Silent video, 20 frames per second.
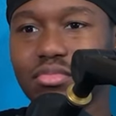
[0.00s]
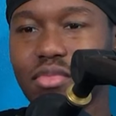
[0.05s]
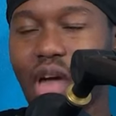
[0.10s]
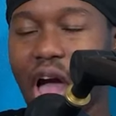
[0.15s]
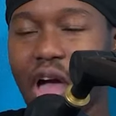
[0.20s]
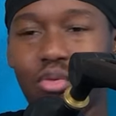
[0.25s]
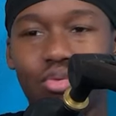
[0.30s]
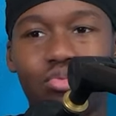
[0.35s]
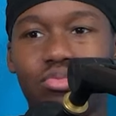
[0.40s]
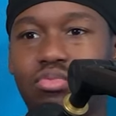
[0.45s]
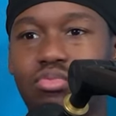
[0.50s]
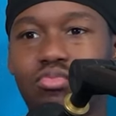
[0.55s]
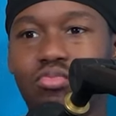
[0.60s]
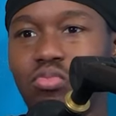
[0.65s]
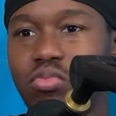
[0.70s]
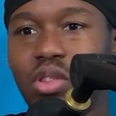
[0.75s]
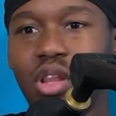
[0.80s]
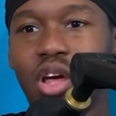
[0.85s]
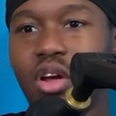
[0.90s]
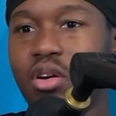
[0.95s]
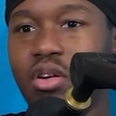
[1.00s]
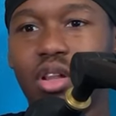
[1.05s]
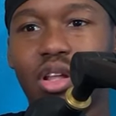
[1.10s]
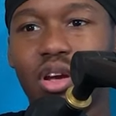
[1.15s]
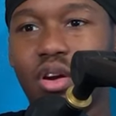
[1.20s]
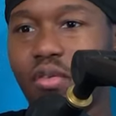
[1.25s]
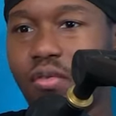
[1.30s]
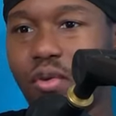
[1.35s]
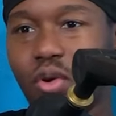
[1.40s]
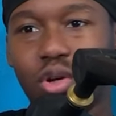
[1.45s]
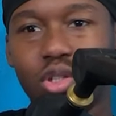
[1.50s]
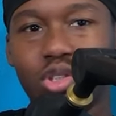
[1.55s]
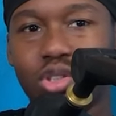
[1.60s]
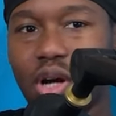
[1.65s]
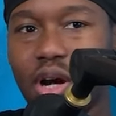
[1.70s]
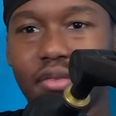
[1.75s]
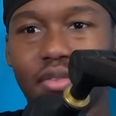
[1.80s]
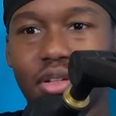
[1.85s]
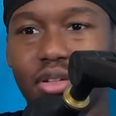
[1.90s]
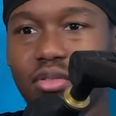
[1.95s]
I literally avoid
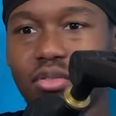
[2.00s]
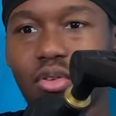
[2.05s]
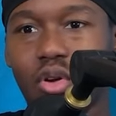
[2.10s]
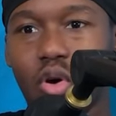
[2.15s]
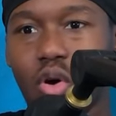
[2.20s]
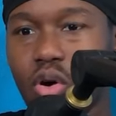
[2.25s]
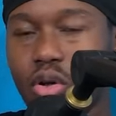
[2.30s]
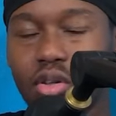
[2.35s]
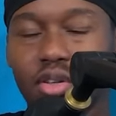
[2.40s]
driving all